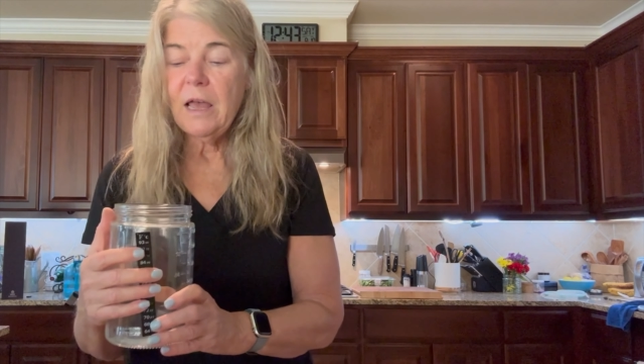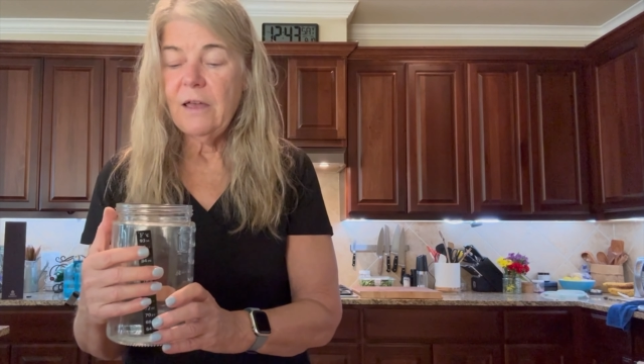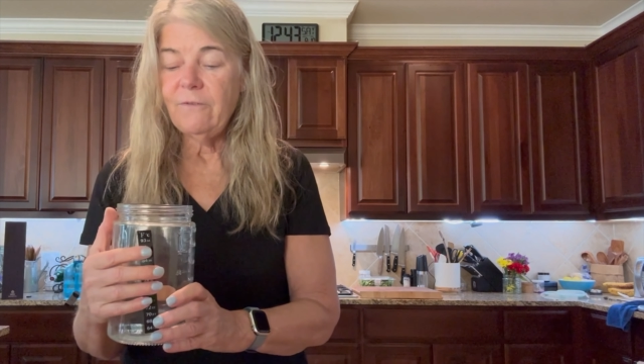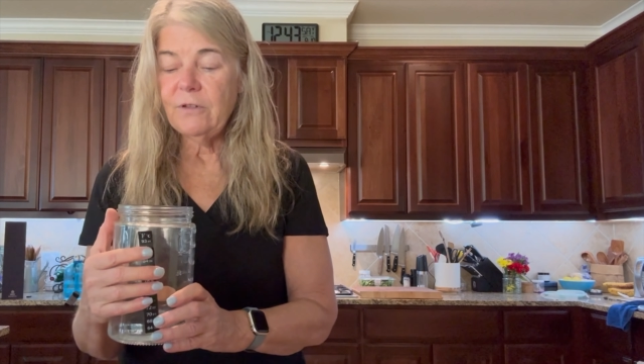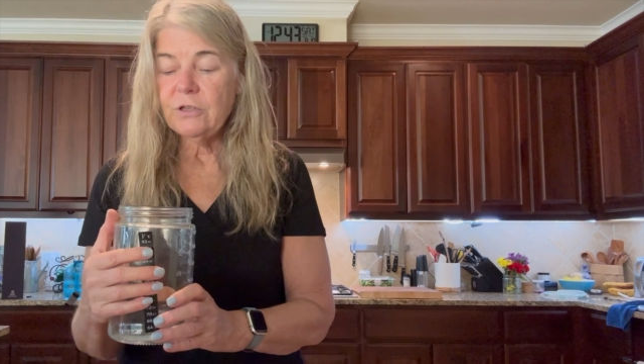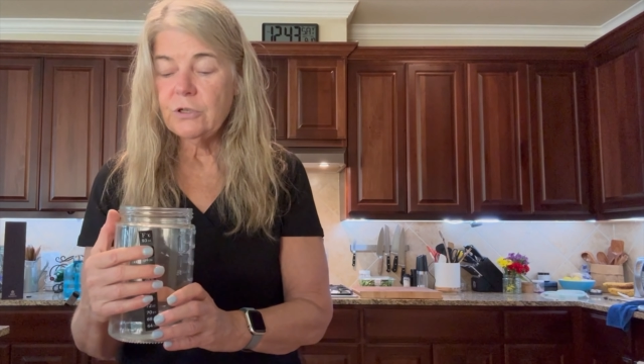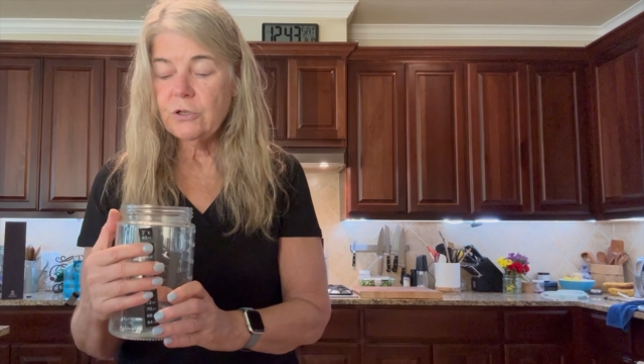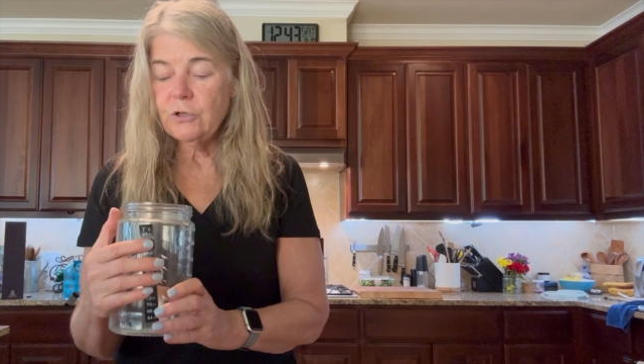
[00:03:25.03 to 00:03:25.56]
If
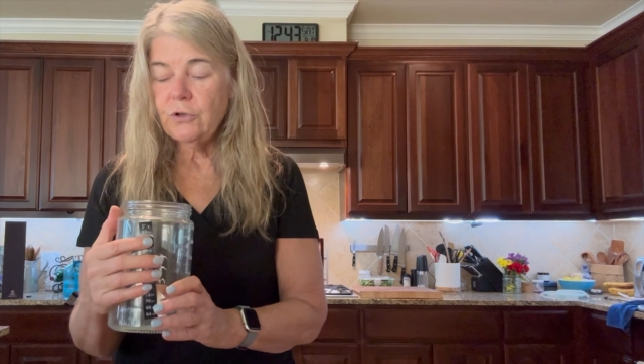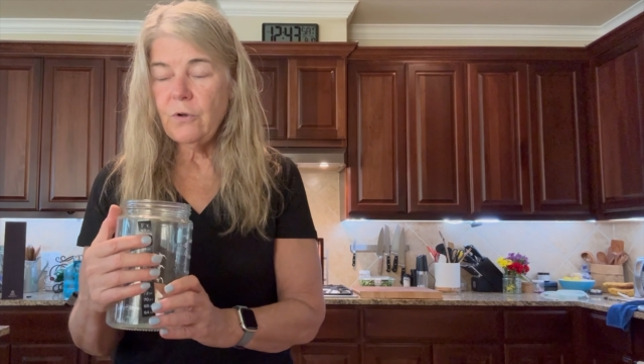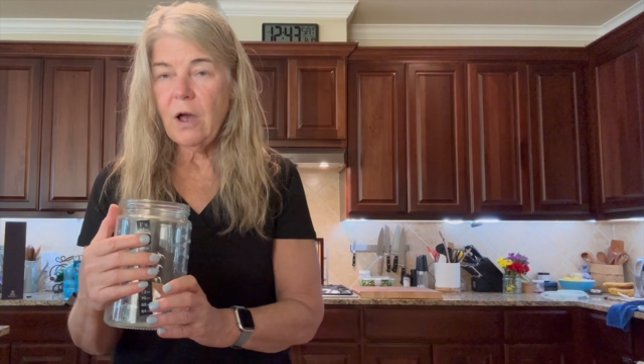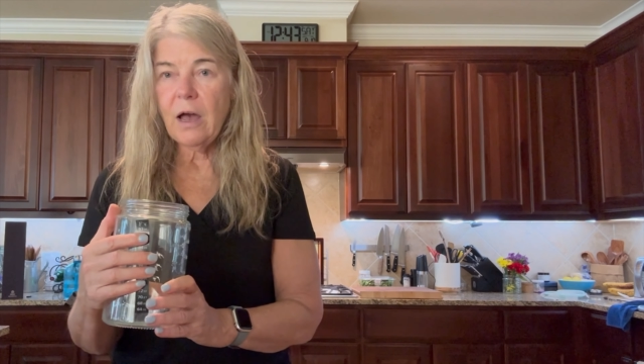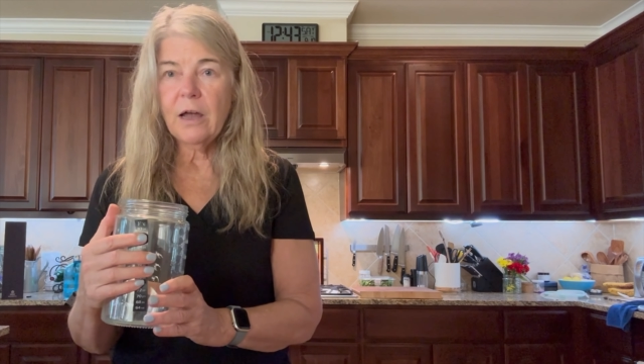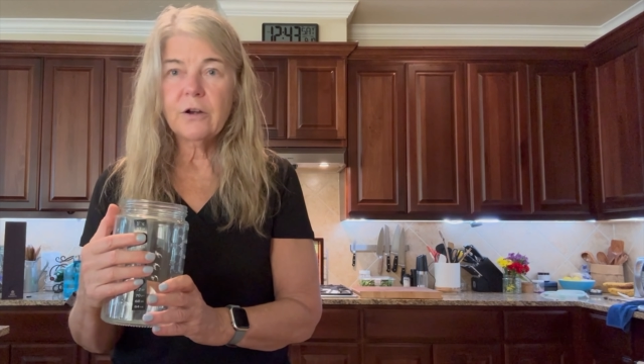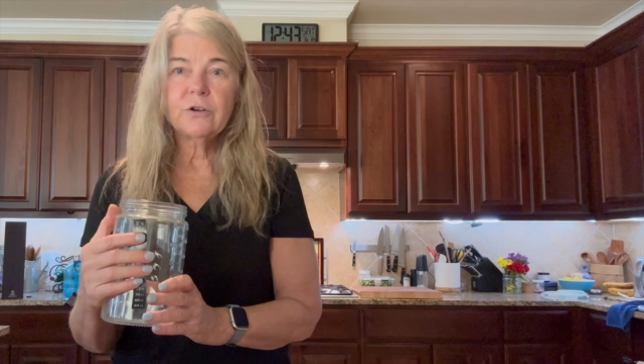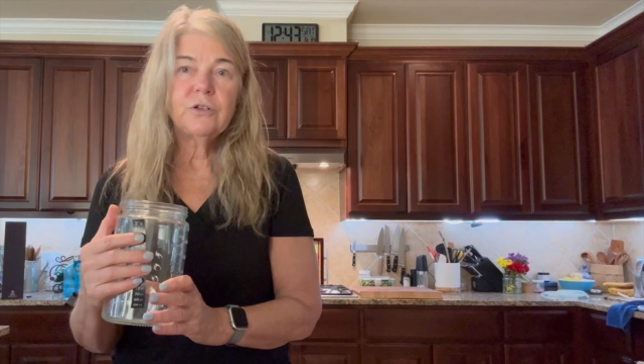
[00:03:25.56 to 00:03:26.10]
it's too
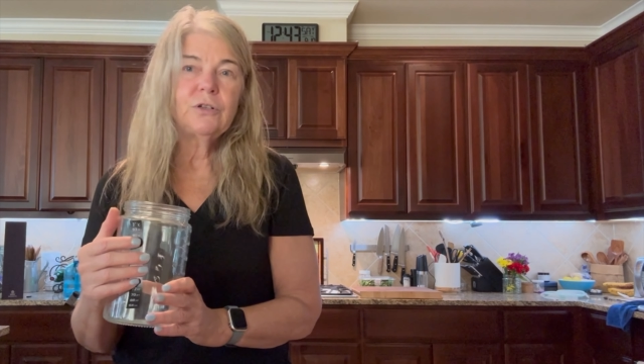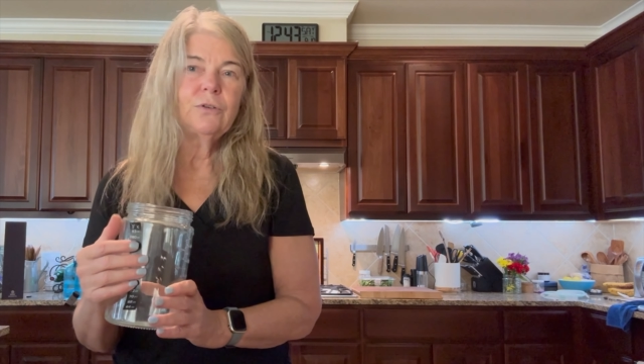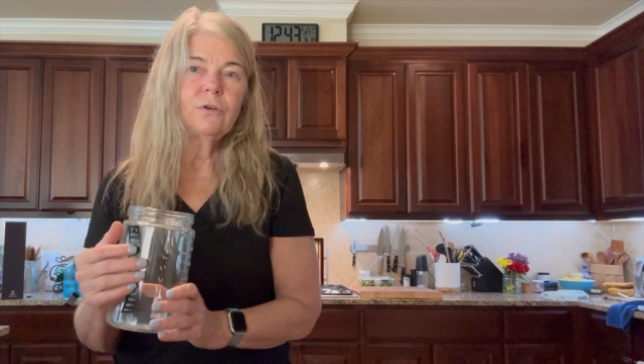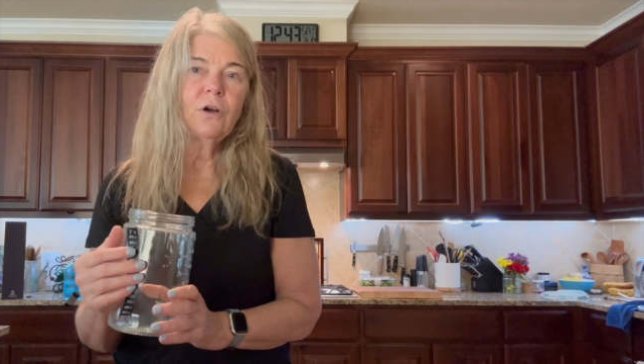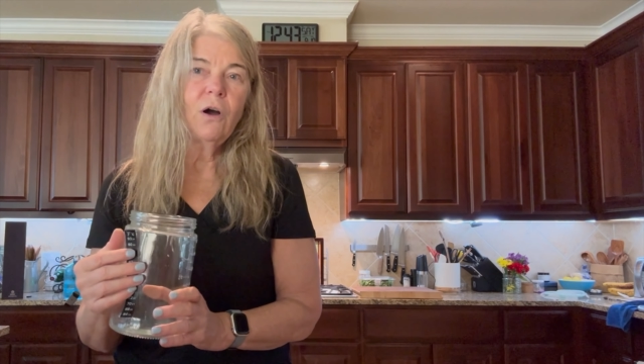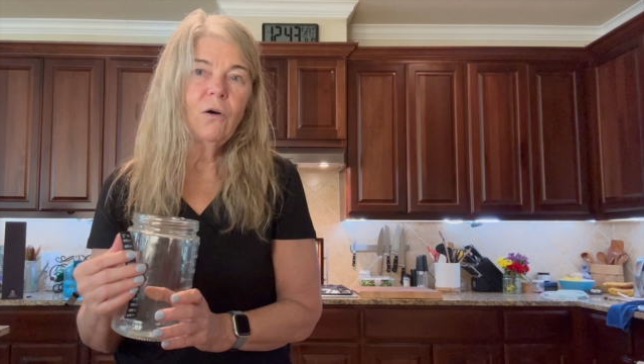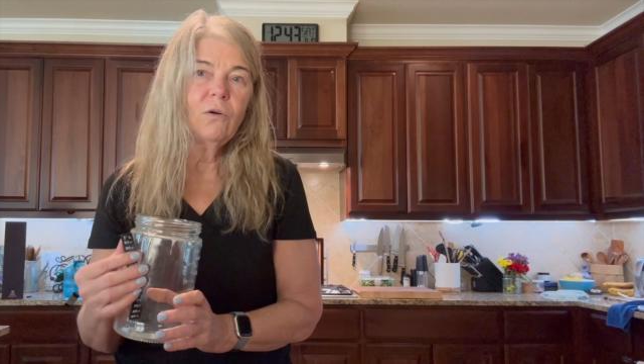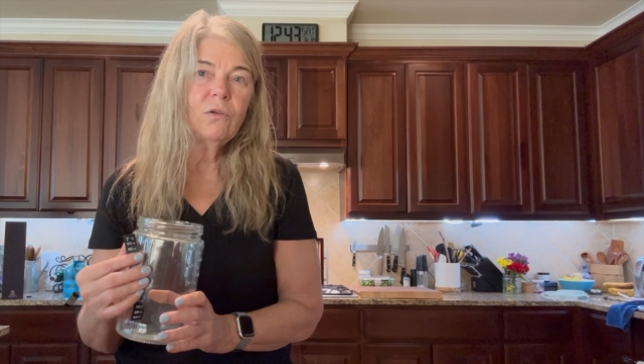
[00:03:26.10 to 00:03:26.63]
hot or too
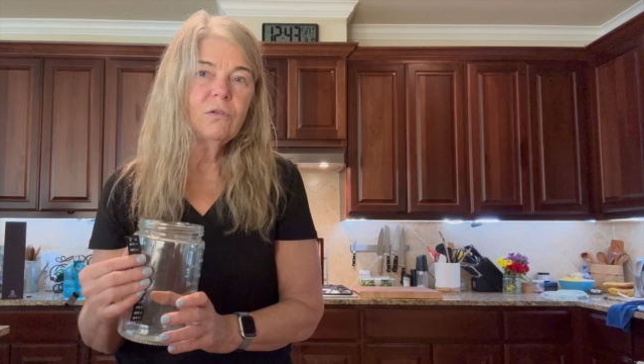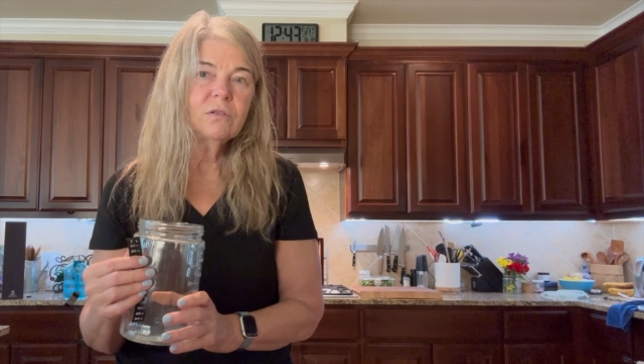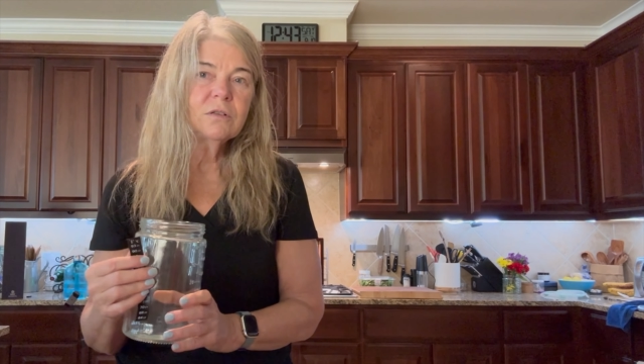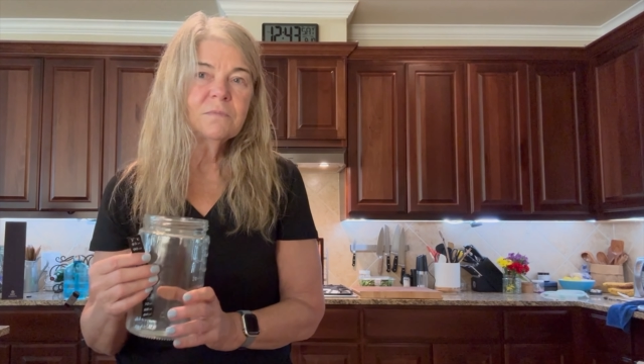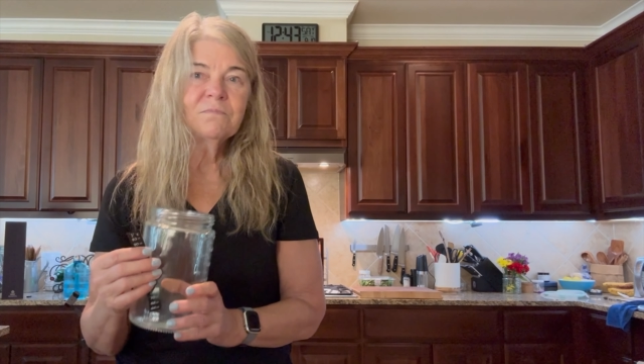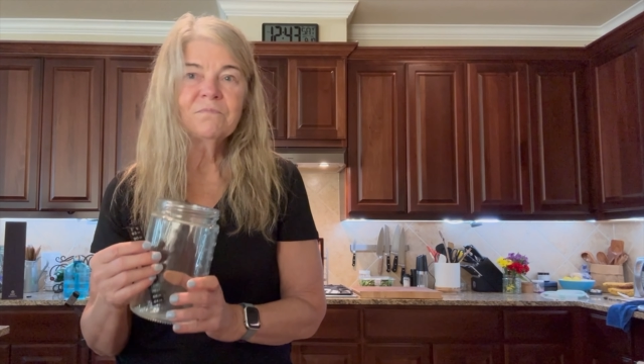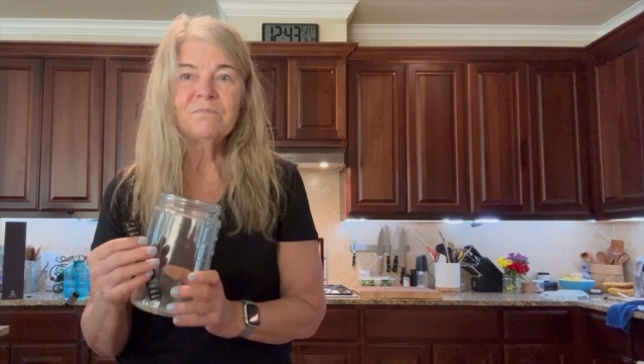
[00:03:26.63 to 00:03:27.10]
cold,